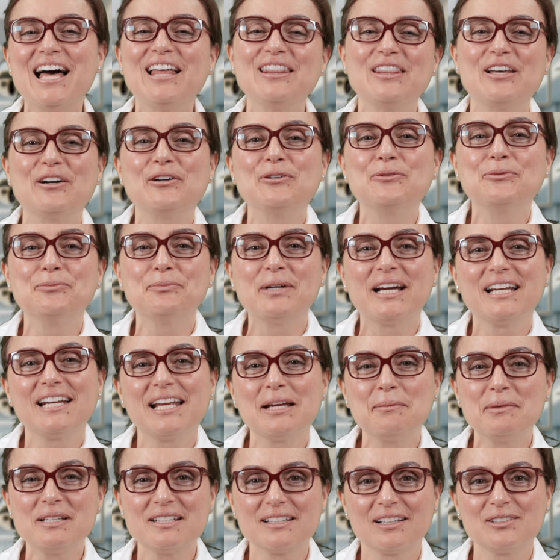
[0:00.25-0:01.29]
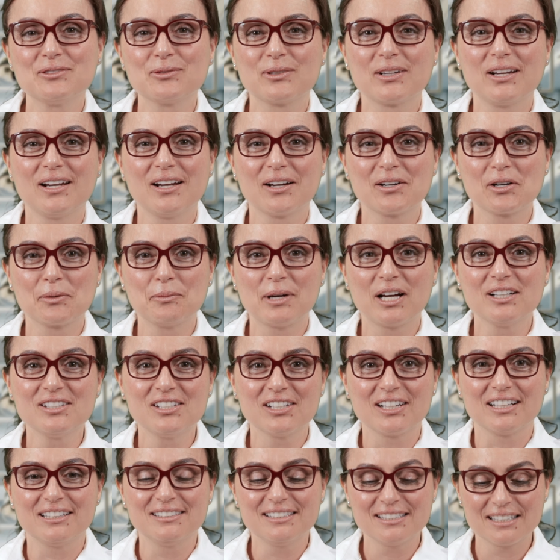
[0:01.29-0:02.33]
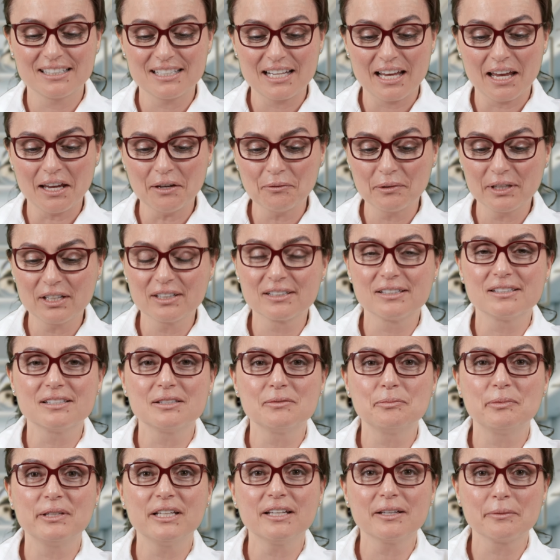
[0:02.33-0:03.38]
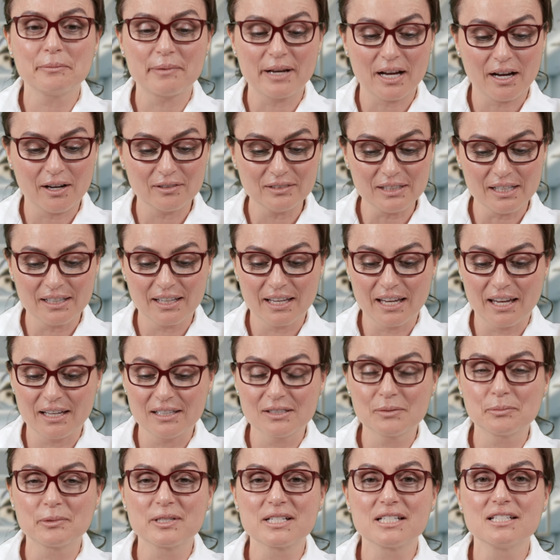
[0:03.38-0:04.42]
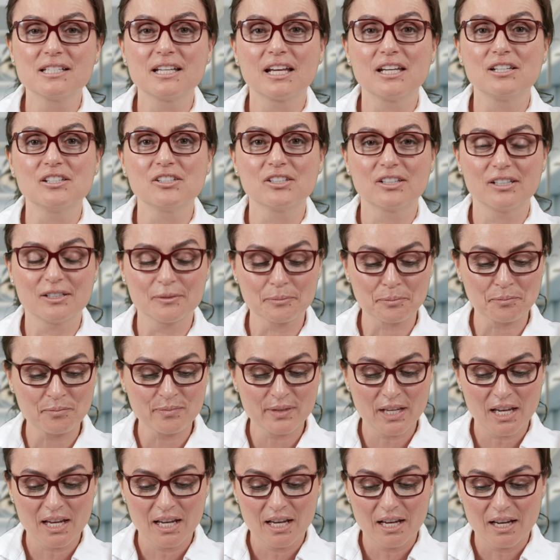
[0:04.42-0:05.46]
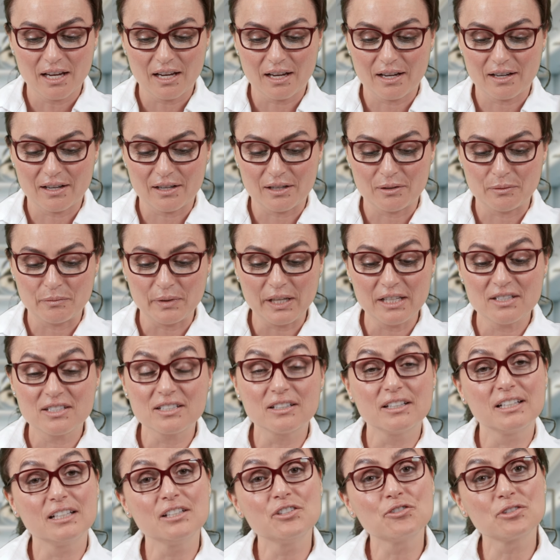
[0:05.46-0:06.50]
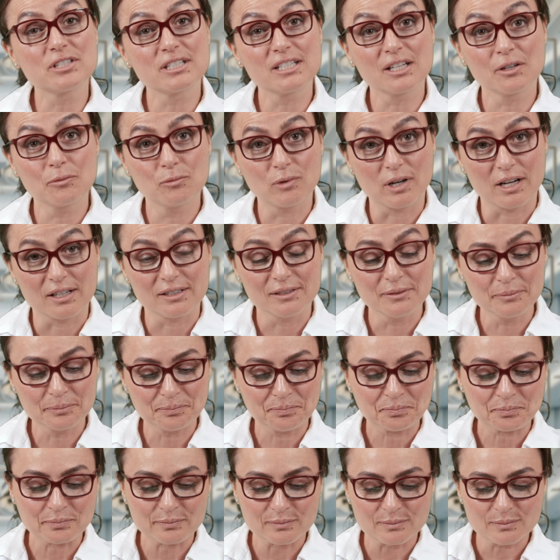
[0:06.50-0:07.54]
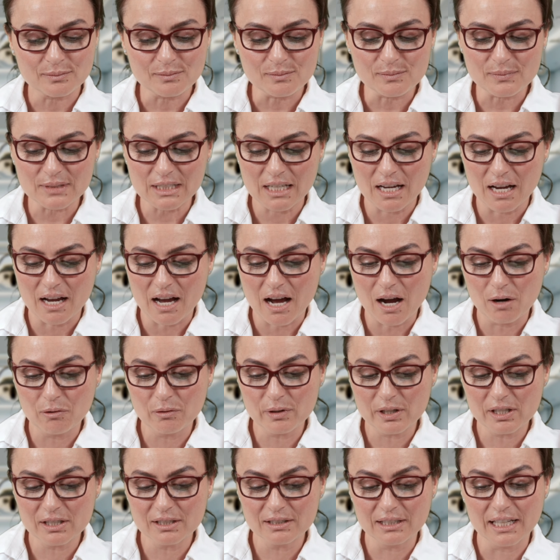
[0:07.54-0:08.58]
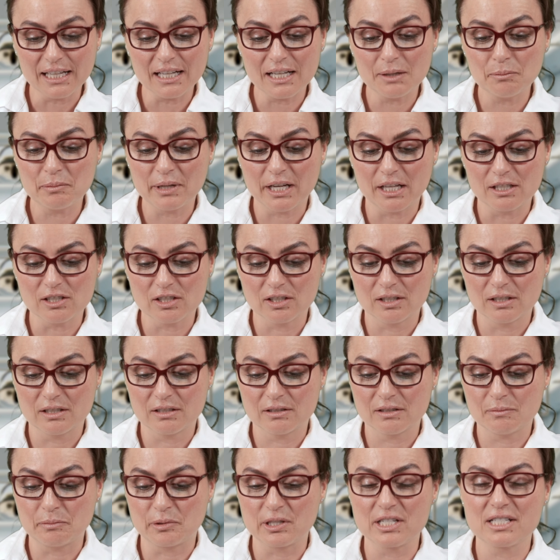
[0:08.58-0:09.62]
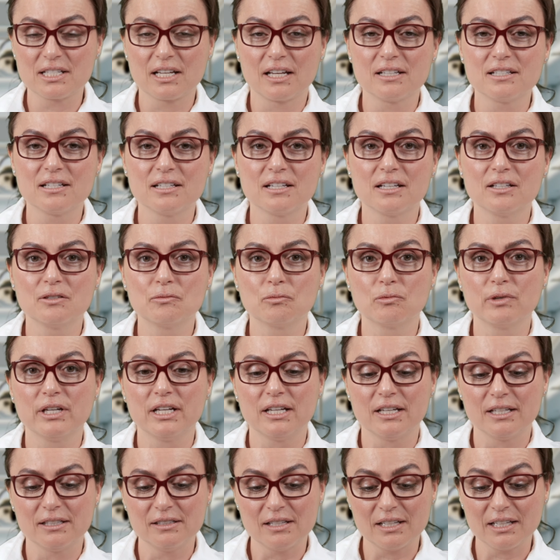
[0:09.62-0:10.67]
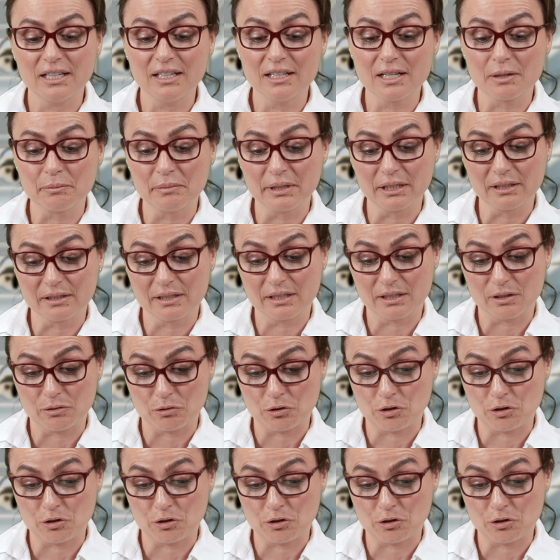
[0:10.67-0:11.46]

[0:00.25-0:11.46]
Hello, my name is Antoanela Garbacea, and today we're going to speak about a case presentation. It's an interesting one. Our lady patient presented with inability to